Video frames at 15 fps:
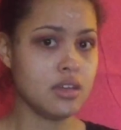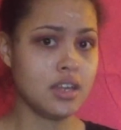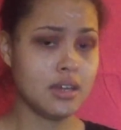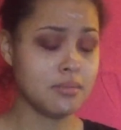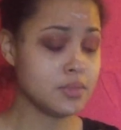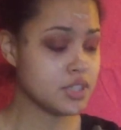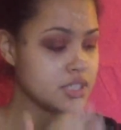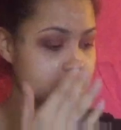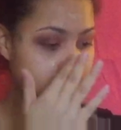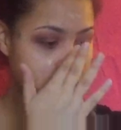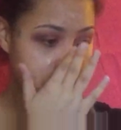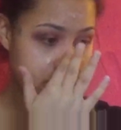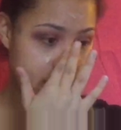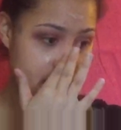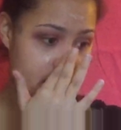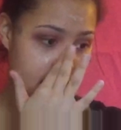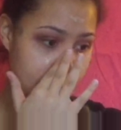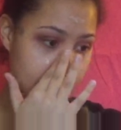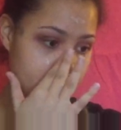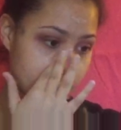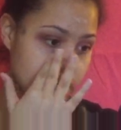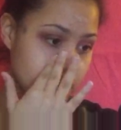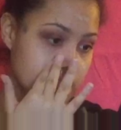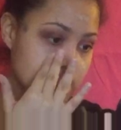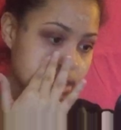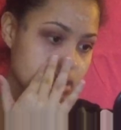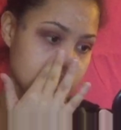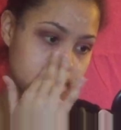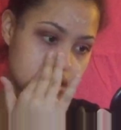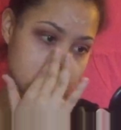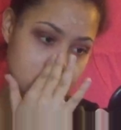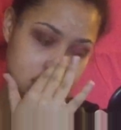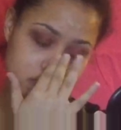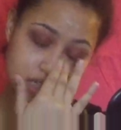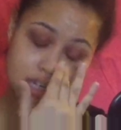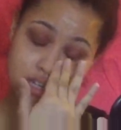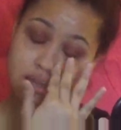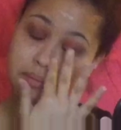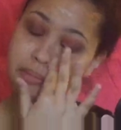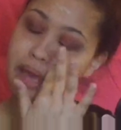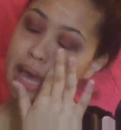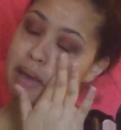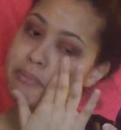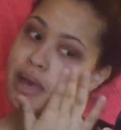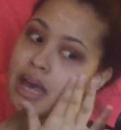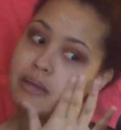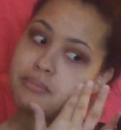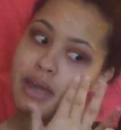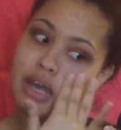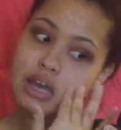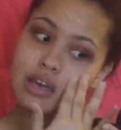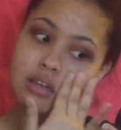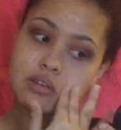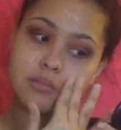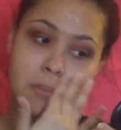I'm just gonna pat this into the skin, pat, pat, pat.